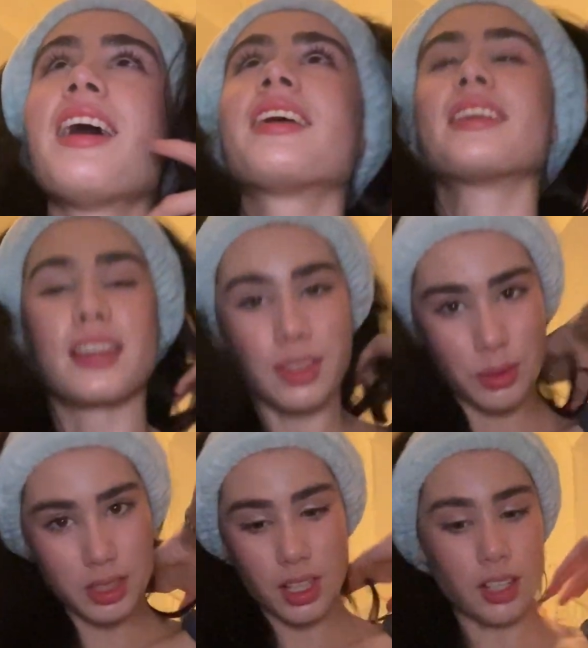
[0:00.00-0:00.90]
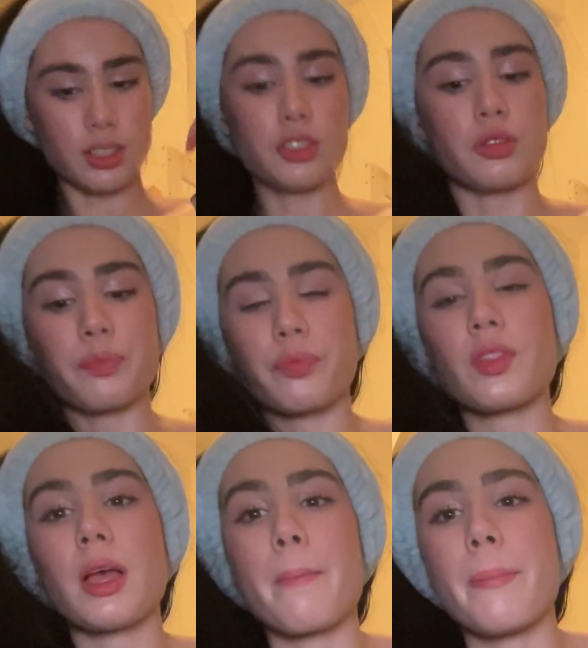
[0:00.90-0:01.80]
yeah, there was a lot to do,
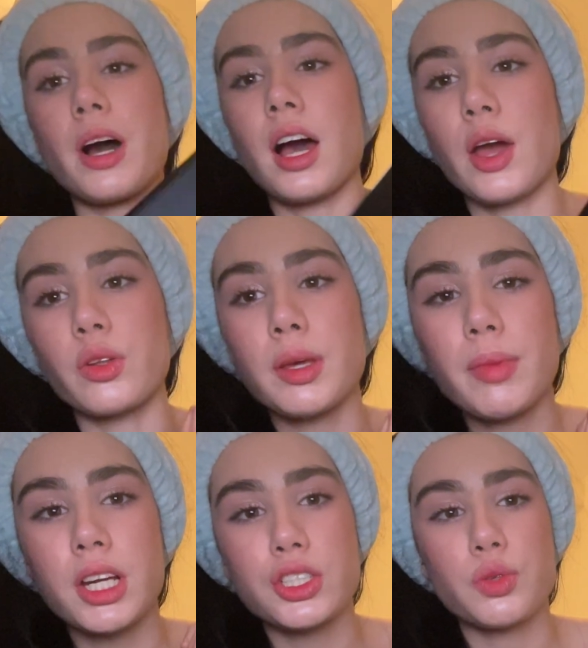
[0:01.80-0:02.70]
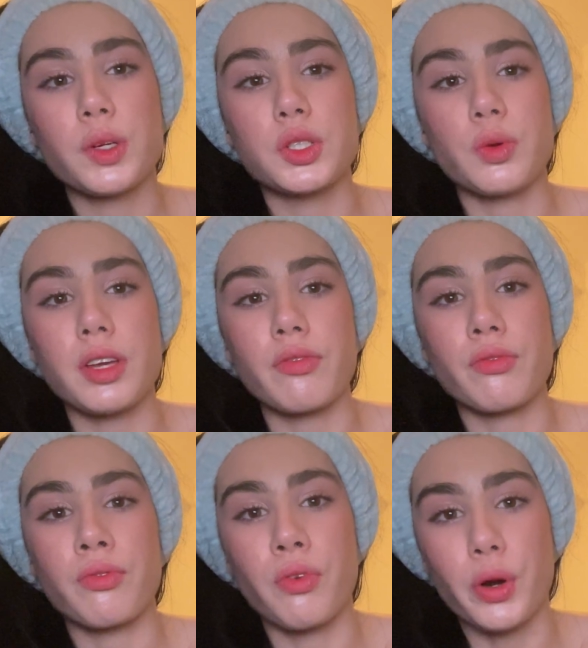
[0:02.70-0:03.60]
but I only managed to read
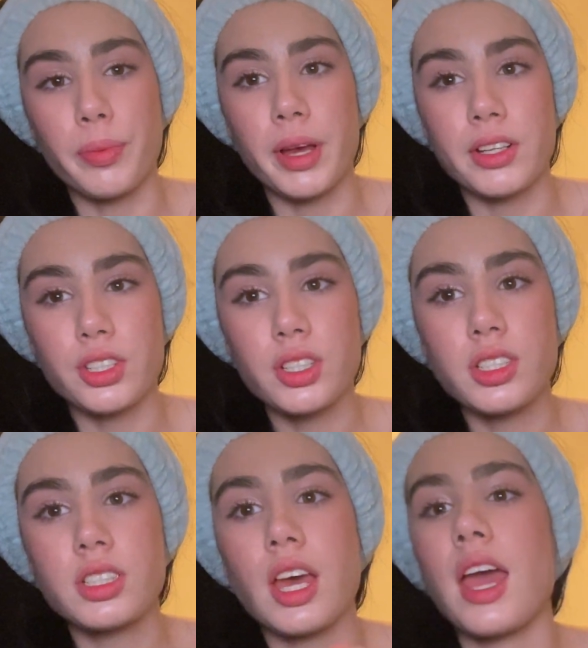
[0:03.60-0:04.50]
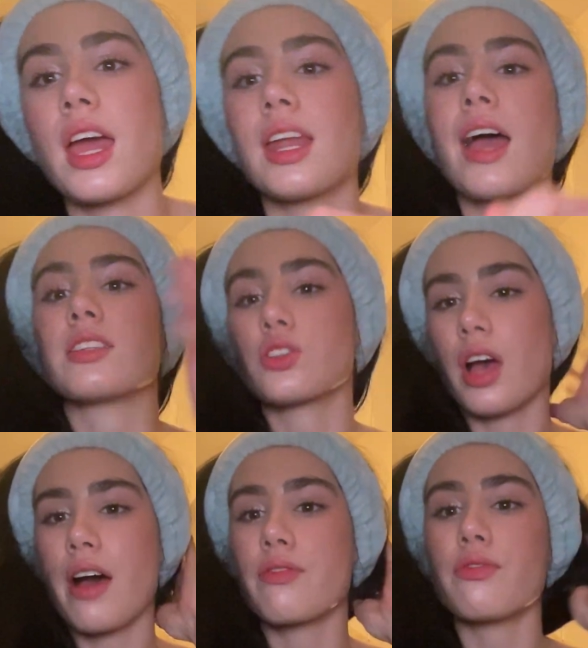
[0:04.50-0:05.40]
24 pages, and I still
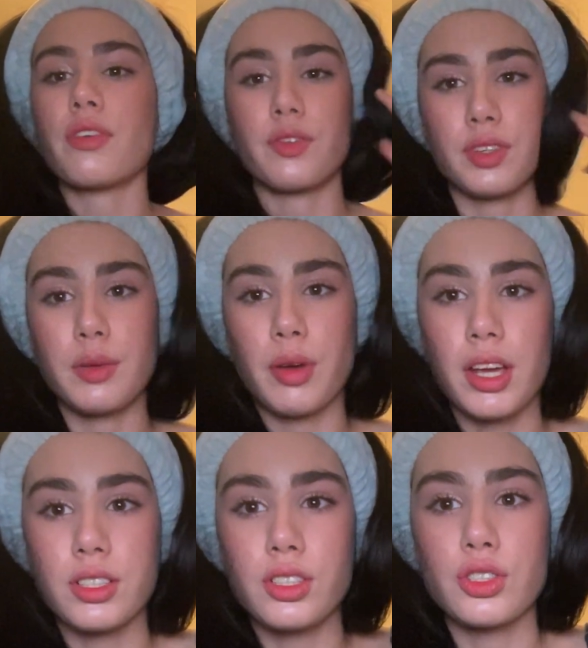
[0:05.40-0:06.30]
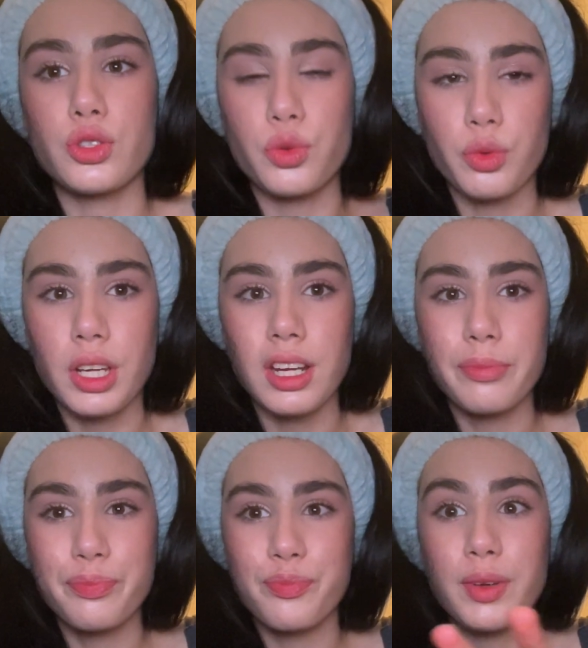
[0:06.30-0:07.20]
have 50 pages to read
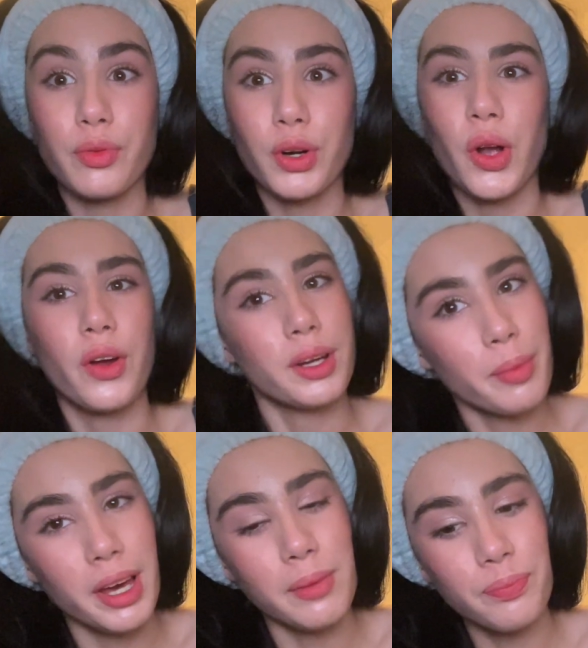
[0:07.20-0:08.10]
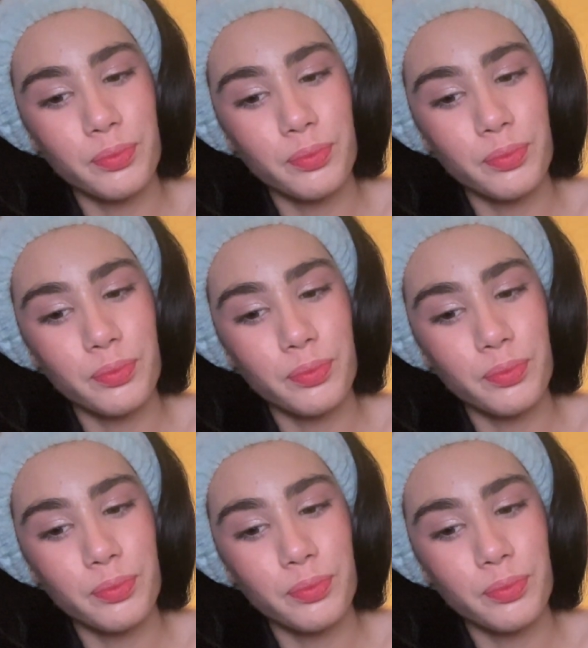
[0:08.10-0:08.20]
before going to bed.